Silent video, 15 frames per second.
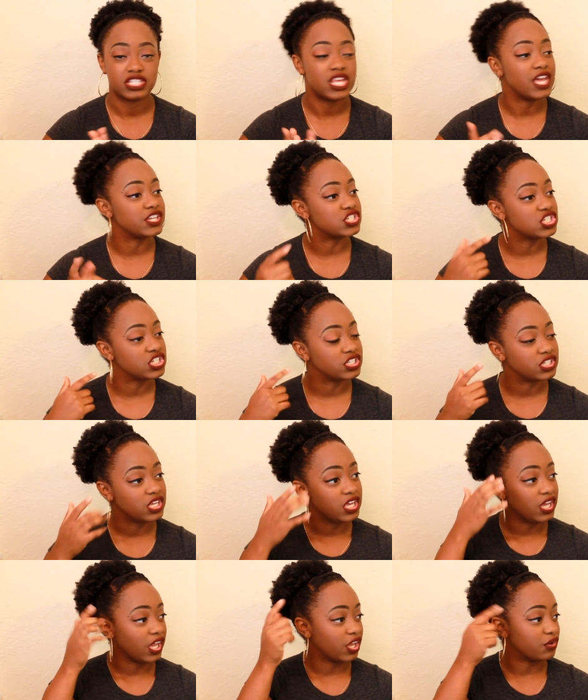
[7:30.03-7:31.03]
Tension
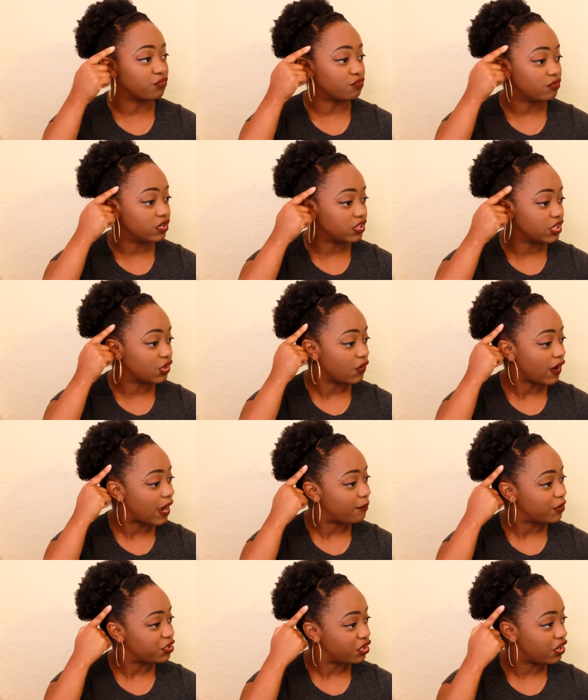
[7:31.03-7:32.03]
can really
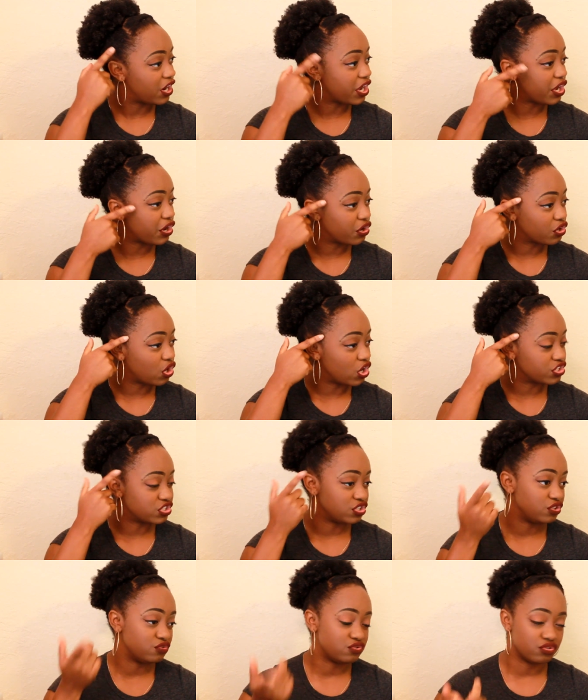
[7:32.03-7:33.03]
grab at your hair,
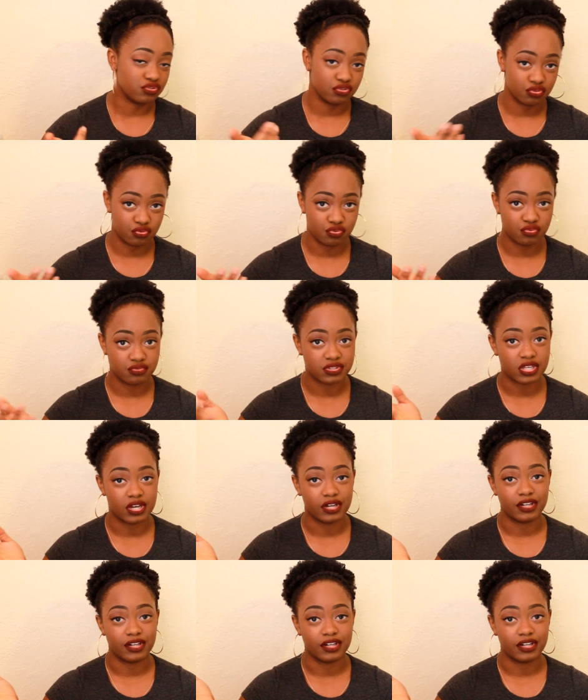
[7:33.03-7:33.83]
causing you to lose